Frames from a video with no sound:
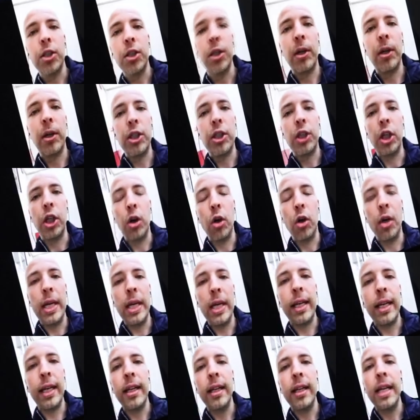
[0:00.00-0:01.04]
hadn't been updated,
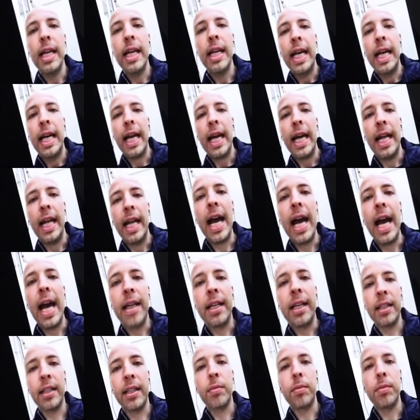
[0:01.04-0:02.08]
so I should go in
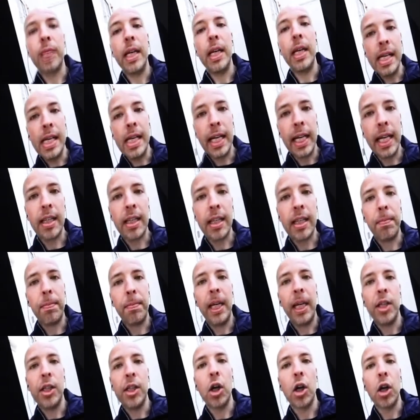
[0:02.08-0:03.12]
and ask them to
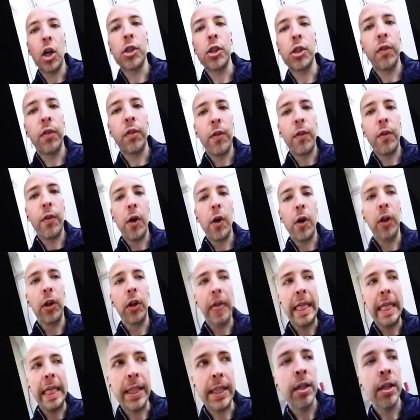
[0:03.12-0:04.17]
index that page and also follow the